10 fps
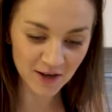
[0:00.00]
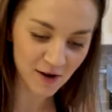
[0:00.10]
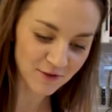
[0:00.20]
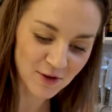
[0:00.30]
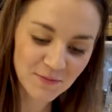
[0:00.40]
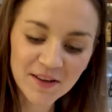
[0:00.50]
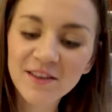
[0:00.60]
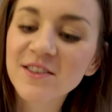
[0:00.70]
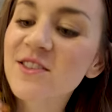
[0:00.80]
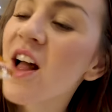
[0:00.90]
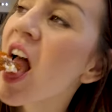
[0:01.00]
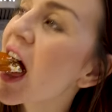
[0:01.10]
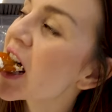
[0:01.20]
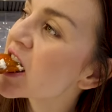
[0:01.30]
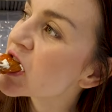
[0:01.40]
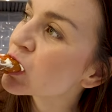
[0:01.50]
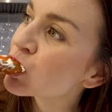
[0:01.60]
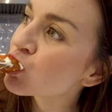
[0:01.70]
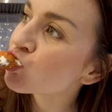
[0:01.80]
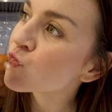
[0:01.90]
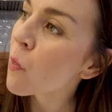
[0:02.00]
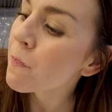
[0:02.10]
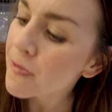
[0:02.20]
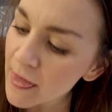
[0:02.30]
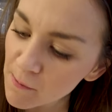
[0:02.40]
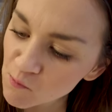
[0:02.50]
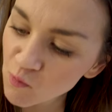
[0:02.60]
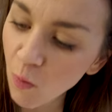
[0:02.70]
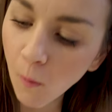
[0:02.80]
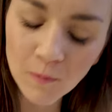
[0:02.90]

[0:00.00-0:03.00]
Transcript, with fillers: gotta have a little bit of this. Mmm.